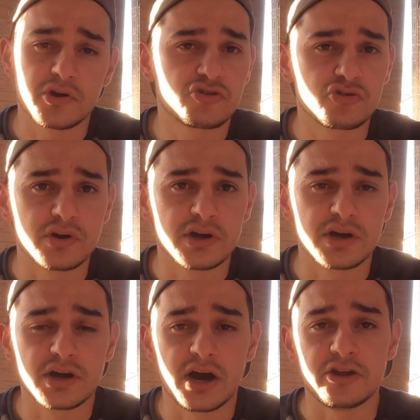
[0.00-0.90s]
not
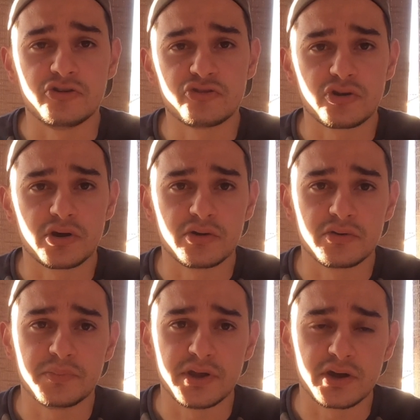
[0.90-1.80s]
sure, I used
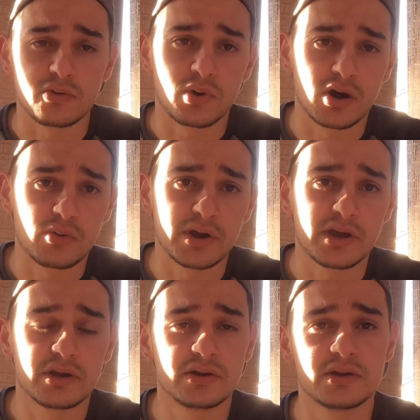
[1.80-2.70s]
to be a
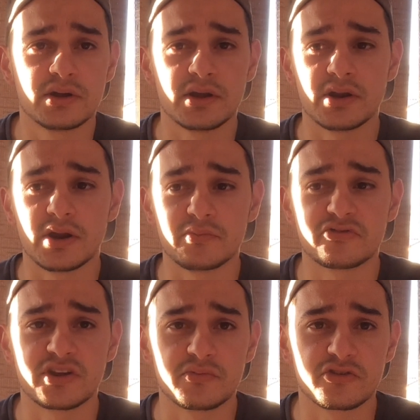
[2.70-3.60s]
Huawei and
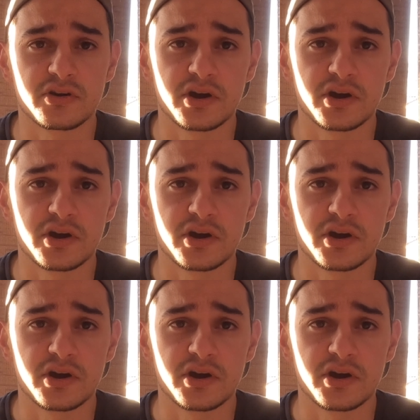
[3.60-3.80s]
Samsung